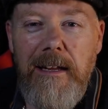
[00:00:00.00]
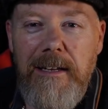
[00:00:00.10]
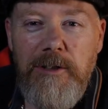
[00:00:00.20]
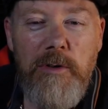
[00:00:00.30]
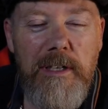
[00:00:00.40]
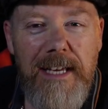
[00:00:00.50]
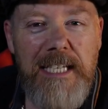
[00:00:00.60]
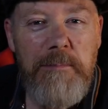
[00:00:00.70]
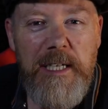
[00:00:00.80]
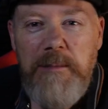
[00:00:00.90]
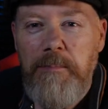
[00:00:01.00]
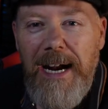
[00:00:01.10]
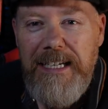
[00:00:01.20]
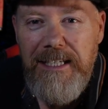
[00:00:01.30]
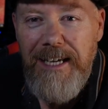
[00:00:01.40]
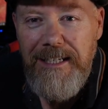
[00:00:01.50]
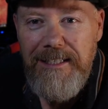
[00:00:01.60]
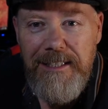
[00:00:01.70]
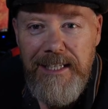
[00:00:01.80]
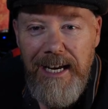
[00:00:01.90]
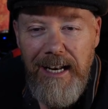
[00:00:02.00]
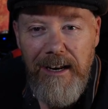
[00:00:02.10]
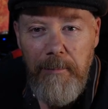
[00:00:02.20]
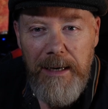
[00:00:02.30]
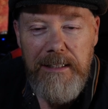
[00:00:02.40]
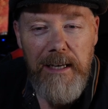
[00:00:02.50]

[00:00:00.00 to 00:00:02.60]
Sort of gets my spidey senses tingling a bit.